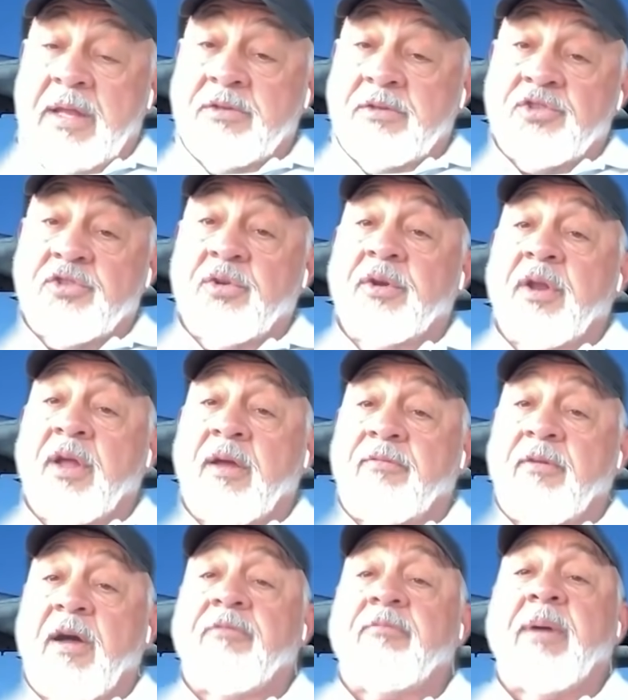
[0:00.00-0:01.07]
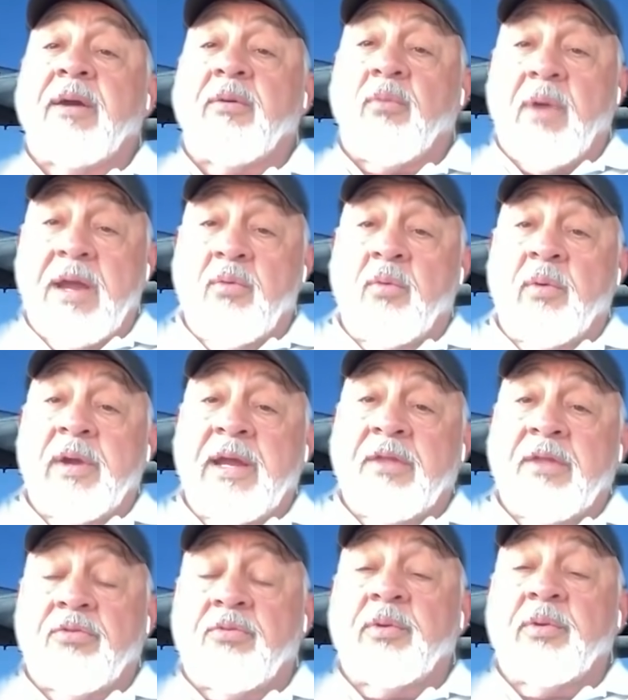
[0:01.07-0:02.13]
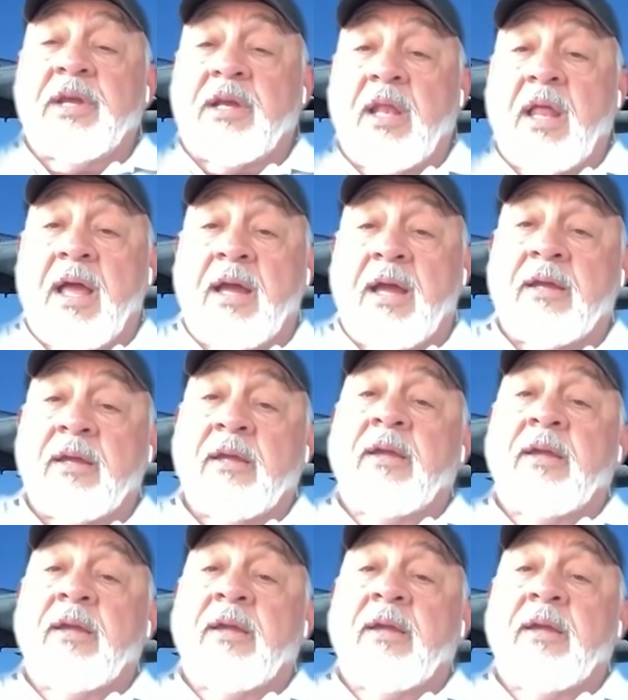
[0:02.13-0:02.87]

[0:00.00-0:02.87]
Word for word: And sure enough, off my right wing at three o'clock,